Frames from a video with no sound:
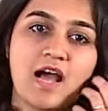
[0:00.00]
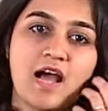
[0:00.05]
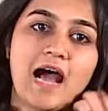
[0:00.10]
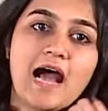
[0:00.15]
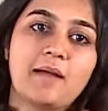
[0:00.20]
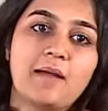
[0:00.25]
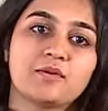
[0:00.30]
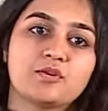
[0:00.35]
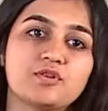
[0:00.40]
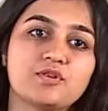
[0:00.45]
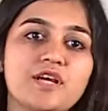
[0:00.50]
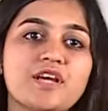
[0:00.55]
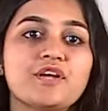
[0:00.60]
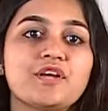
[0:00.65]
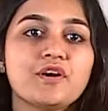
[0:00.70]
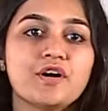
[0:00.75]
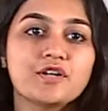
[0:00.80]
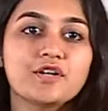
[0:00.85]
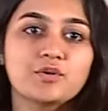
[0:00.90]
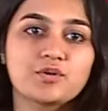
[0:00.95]
I am today
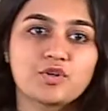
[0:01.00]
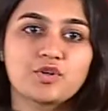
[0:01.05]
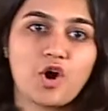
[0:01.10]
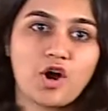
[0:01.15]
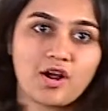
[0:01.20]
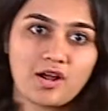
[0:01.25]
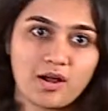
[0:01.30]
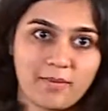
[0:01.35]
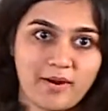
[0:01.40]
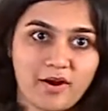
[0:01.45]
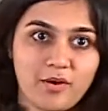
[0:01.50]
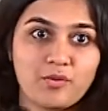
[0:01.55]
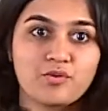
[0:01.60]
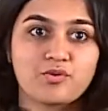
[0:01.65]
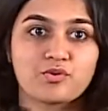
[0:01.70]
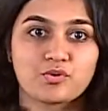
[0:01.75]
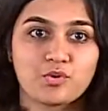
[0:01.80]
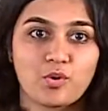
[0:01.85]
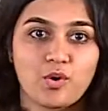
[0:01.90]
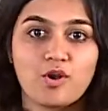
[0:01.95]
here to talk about
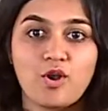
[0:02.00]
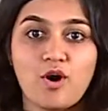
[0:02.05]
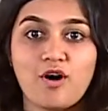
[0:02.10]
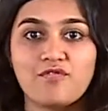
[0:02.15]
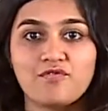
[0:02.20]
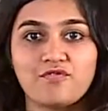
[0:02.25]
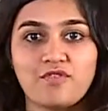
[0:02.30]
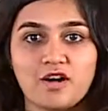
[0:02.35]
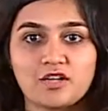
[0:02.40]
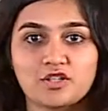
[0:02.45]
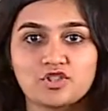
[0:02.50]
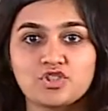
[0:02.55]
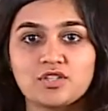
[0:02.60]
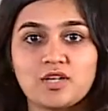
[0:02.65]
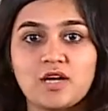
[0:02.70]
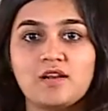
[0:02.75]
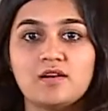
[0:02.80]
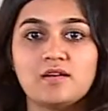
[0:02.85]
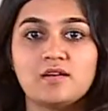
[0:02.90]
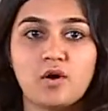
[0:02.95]
role of
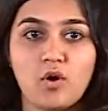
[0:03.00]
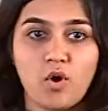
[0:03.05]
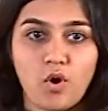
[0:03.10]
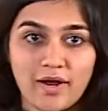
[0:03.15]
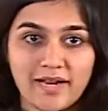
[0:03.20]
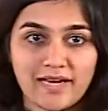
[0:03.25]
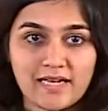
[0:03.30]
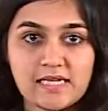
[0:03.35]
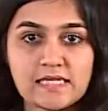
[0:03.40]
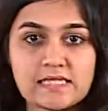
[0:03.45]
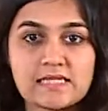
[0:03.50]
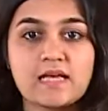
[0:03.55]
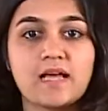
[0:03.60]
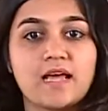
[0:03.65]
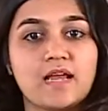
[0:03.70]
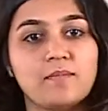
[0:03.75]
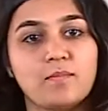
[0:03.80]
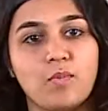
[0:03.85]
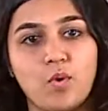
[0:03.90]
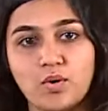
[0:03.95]
functional oils
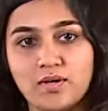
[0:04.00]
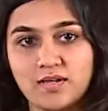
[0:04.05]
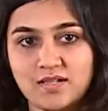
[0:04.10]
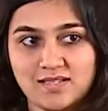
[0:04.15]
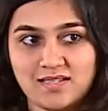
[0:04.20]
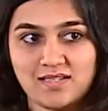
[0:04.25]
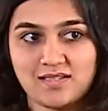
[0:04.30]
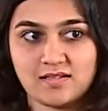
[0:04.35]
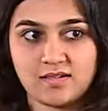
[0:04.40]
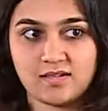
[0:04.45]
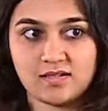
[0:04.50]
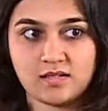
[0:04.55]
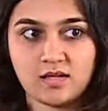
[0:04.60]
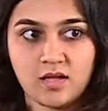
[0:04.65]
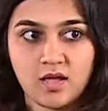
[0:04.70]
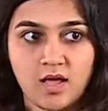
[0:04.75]
in bone diseases.